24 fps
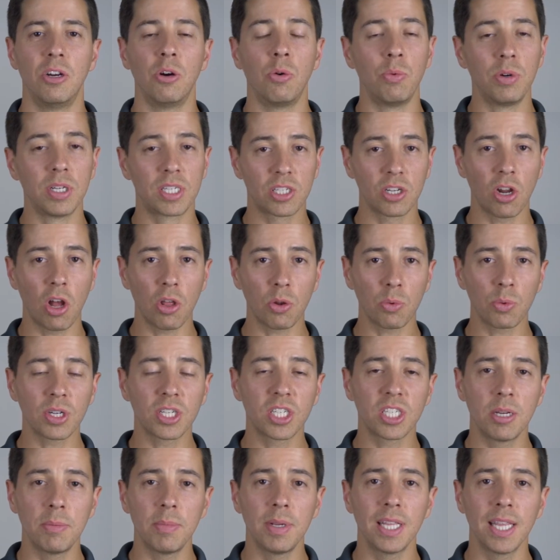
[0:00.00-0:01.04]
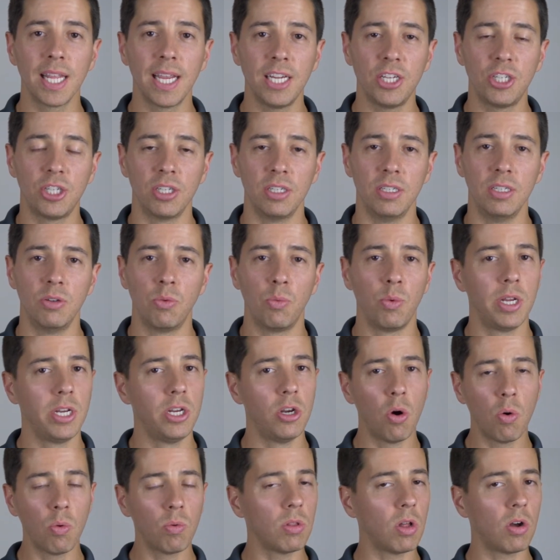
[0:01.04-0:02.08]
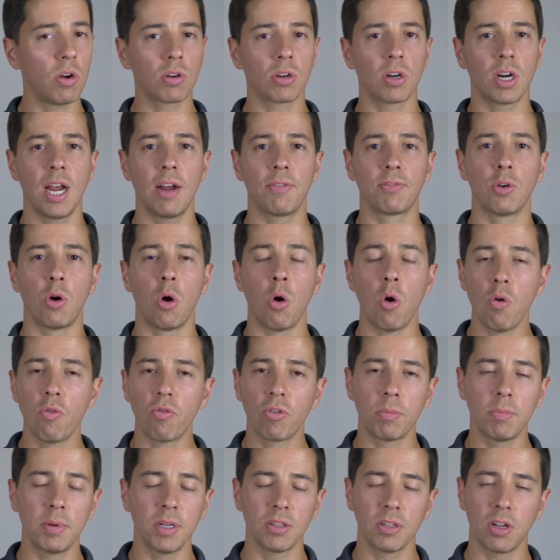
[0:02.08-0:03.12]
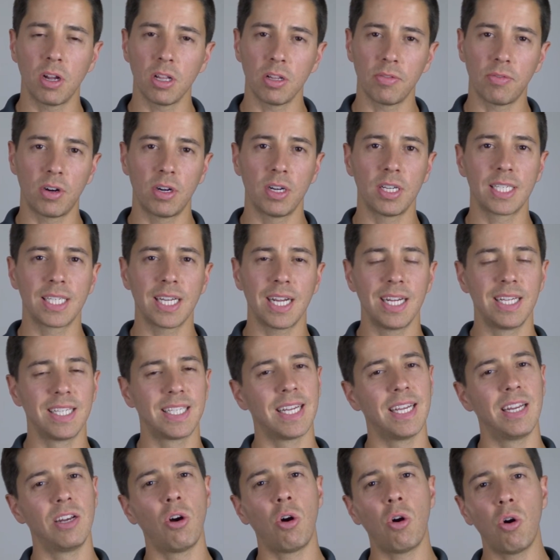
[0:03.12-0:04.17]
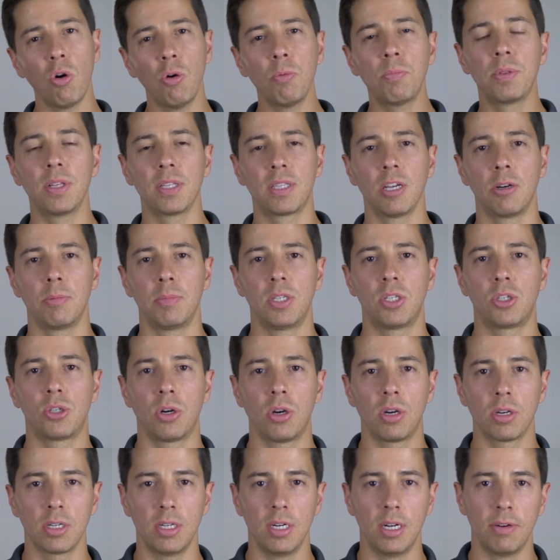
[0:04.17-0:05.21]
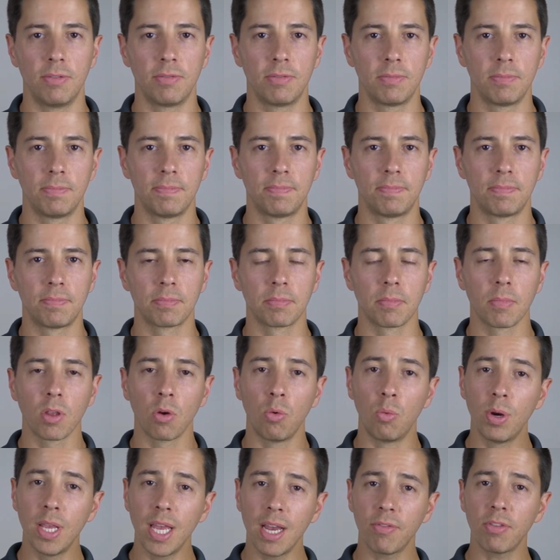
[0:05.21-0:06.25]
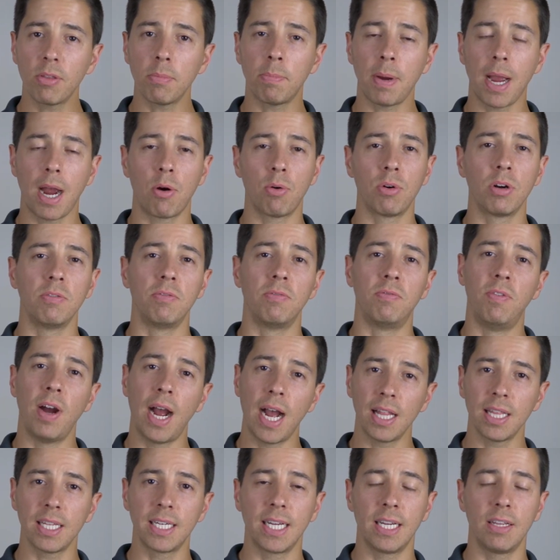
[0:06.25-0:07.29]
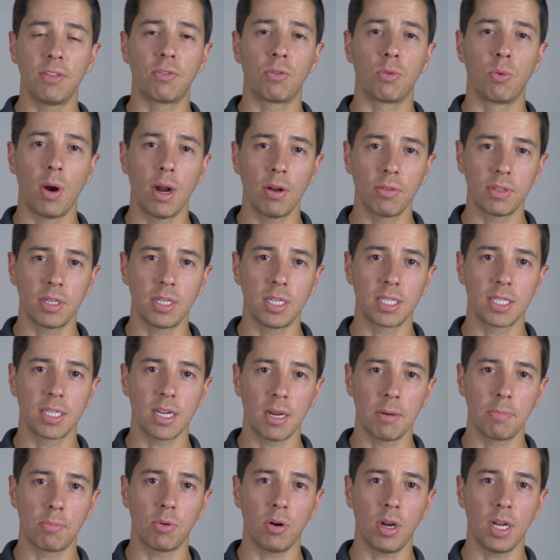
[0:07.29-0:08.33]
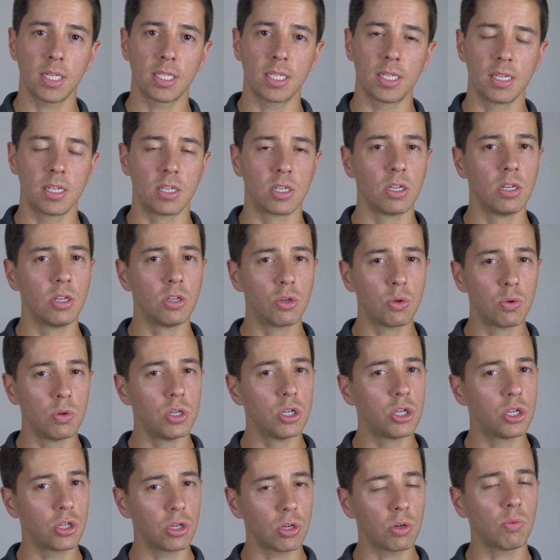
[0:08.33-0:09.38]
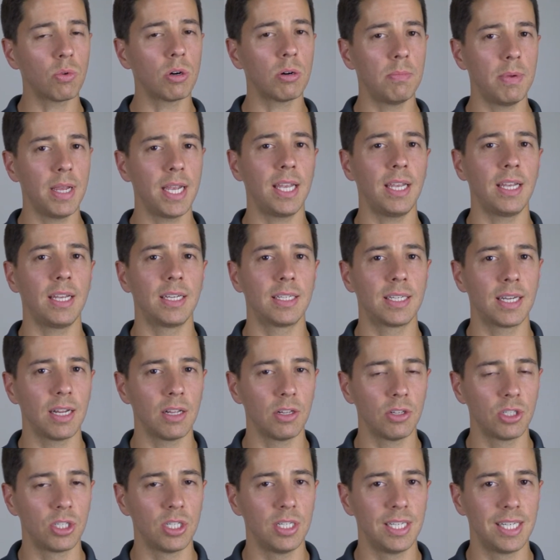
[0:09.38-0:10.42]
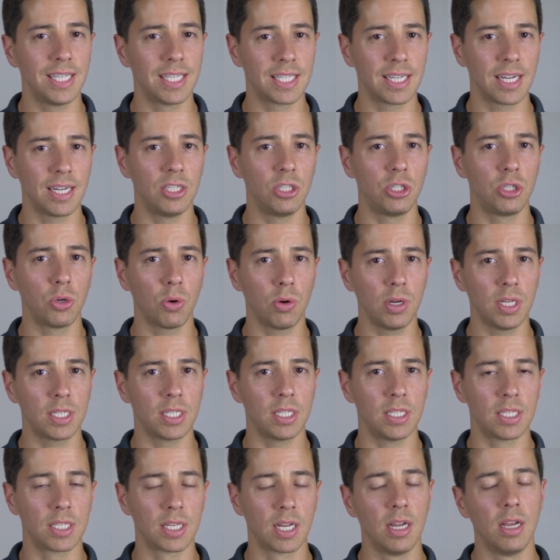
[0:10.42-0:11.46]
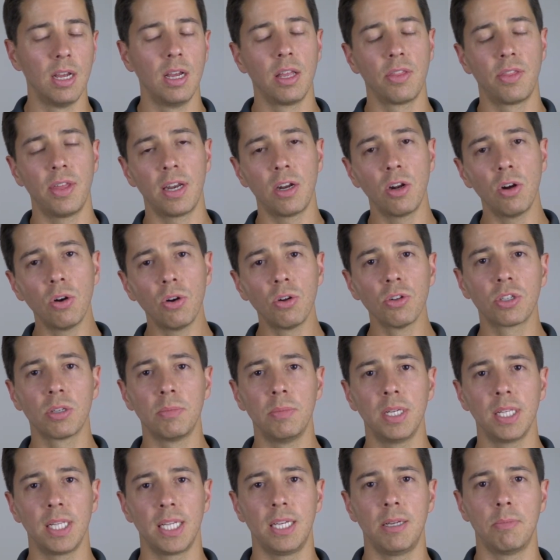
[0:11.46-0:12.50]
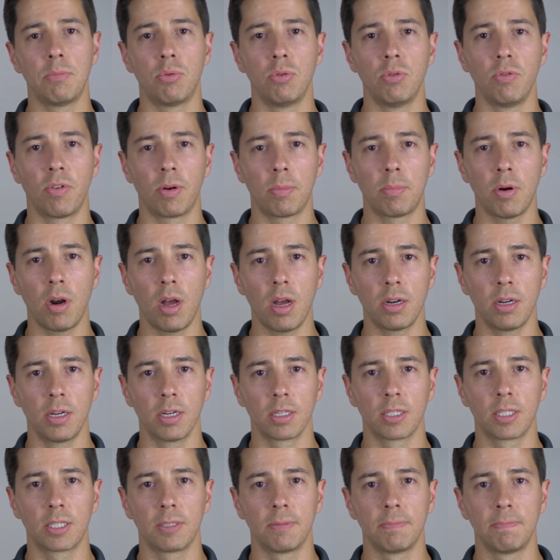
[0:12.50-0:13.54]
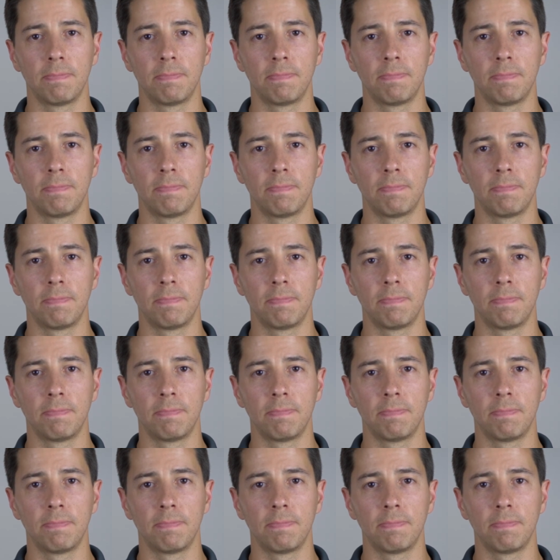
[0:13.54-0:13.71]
With SOLIDWORKS simulation, we no longer have to overbuild all of our designs and hope that they'll be strong enough. We have the power to validate throughout the design process to ensure we're making intelligent design choices that ultimately improve our products.